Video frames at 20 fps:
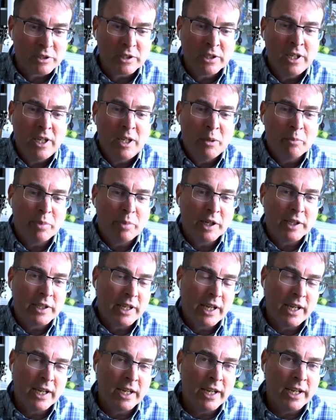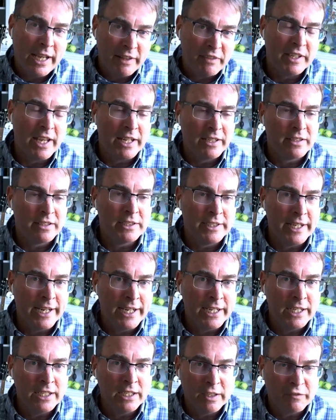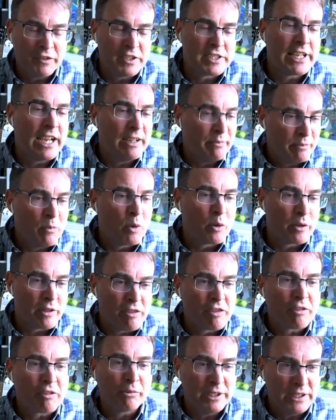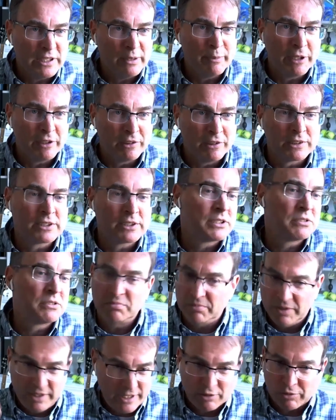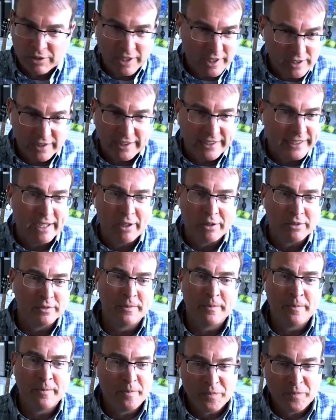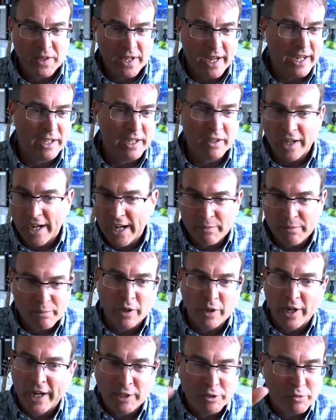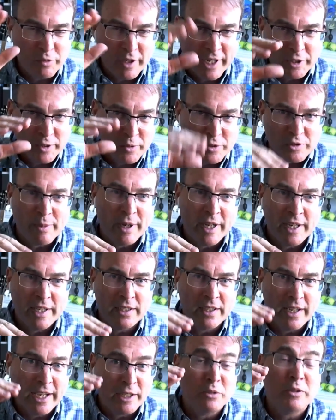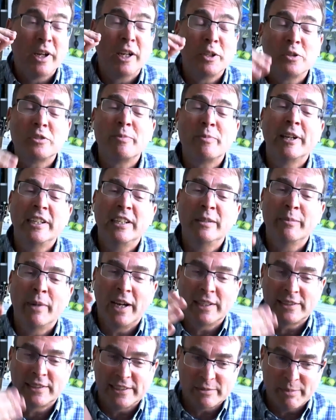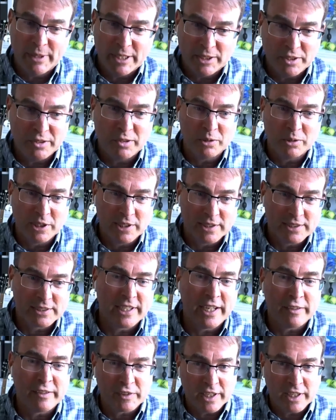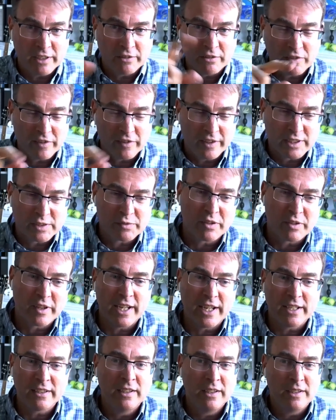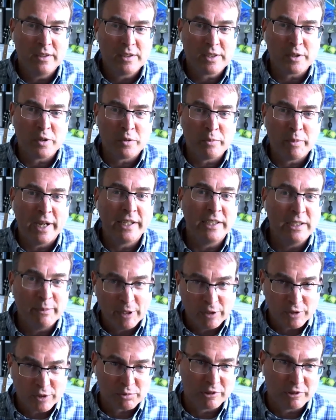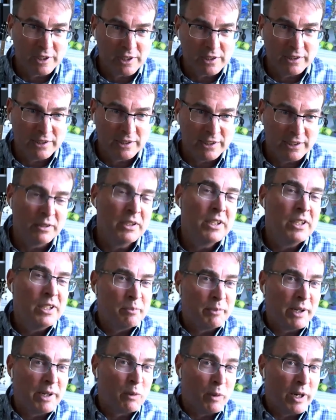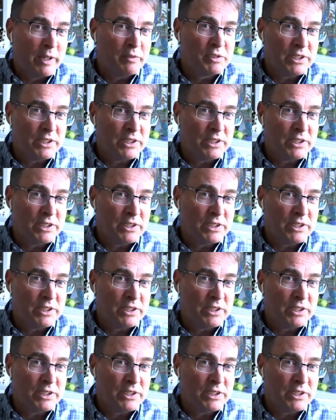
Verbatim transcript: an hour but uh, at the end of the day, if it's got more than three emails, it'll get cleaned out. I, I, I do not use my I do not use my inbox as to do list. I've got other things for that. So my email is really clean. My